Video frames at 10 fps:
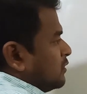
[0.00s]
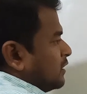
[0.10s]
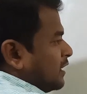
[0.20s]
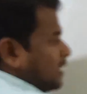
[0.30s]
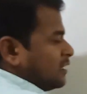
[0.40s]

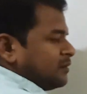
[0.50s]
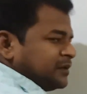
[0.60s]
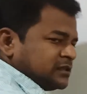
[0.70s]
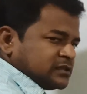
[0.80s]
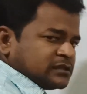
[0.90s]
Neglected
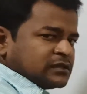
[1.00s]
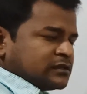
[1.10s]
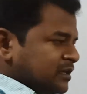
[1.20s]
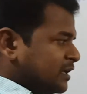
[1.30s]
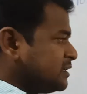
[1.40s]
means
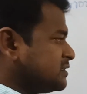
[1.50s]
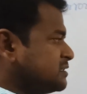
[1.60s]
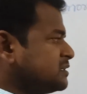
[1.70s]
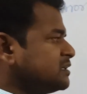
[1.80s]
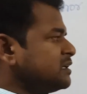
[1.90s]
that
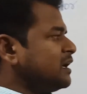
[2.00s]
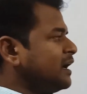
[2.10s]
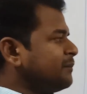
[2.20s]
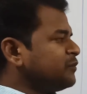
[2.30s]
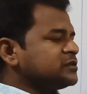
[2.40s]
is
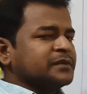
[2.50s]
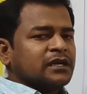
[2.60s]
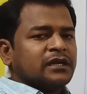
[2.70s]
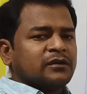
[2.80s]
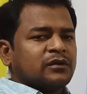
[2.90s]

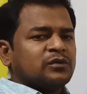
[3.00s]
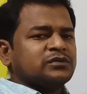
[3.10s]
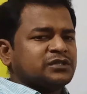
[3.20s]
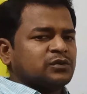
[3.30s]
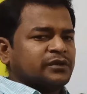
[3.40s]
approximately equal to
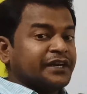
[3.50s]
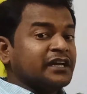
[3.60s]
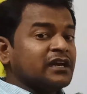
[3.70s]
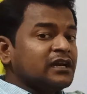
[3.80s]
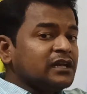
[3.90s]
0,
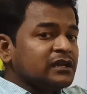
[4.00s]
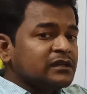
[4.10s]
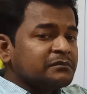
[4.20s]
nearly,